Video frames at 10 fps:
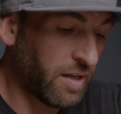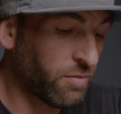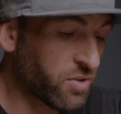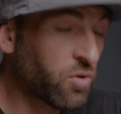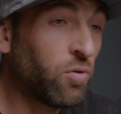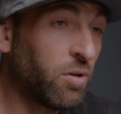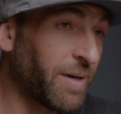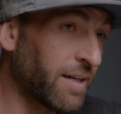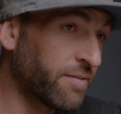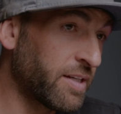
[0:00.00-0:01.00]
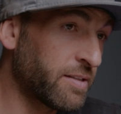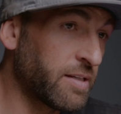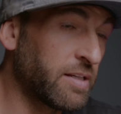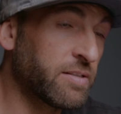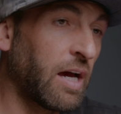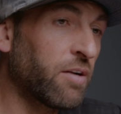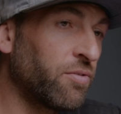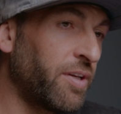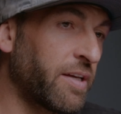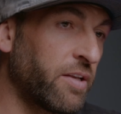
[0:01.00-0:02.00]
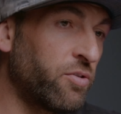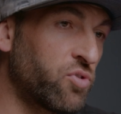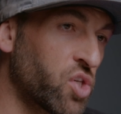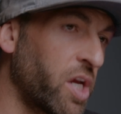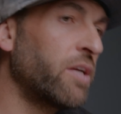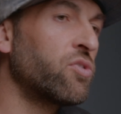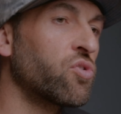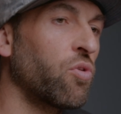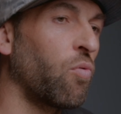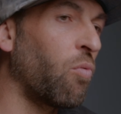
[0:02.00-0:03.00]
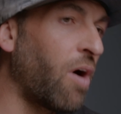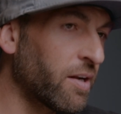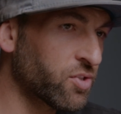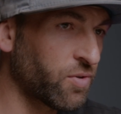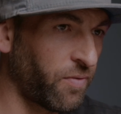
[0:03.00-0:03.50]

Now what's cool about this is not only can you change the watch